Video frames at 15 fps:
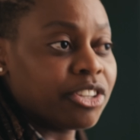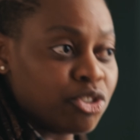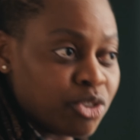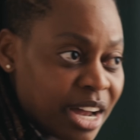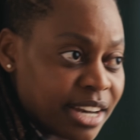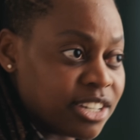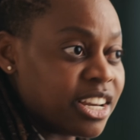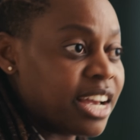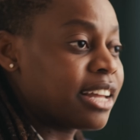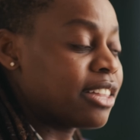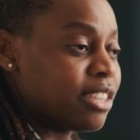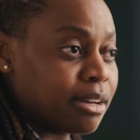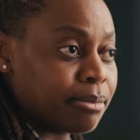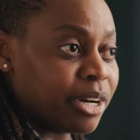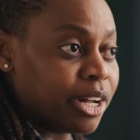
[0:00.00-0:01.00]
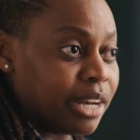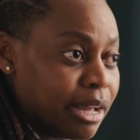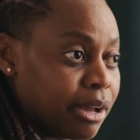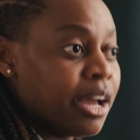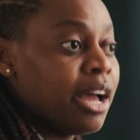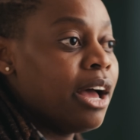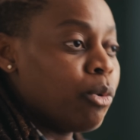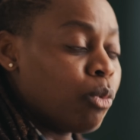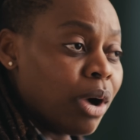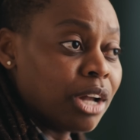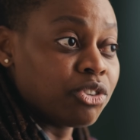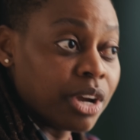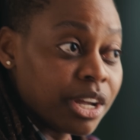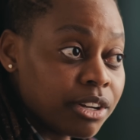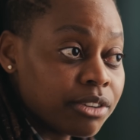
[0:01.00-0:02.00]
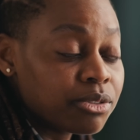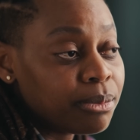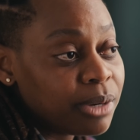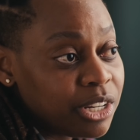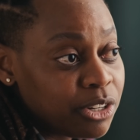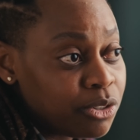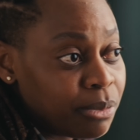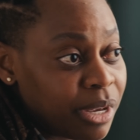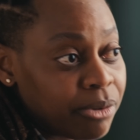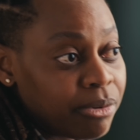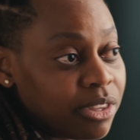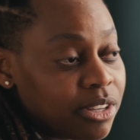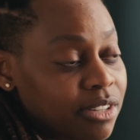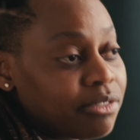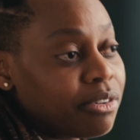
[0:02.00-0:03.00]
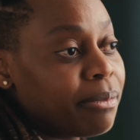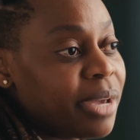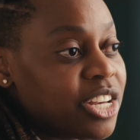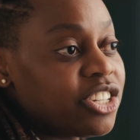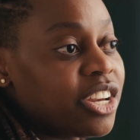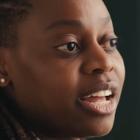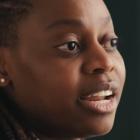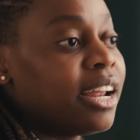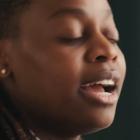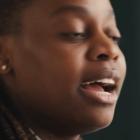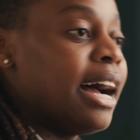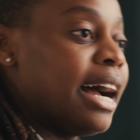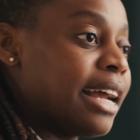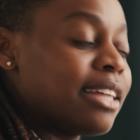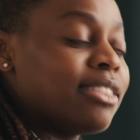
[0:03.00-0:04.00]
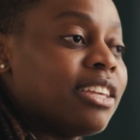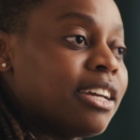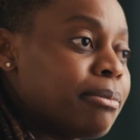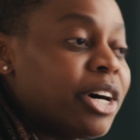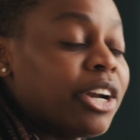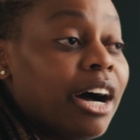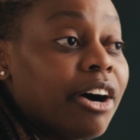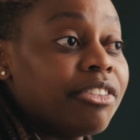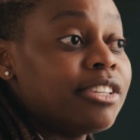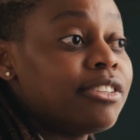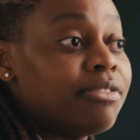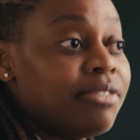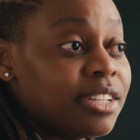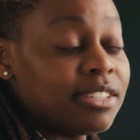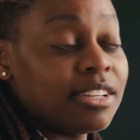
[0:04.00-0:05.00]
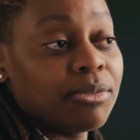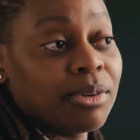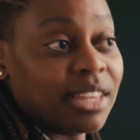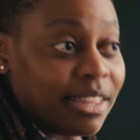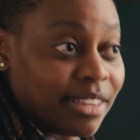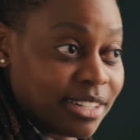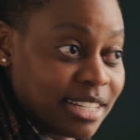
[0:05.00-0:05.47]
the strategy. I can think about what trade-offs we need to make with this information. I can think about how this fits in with other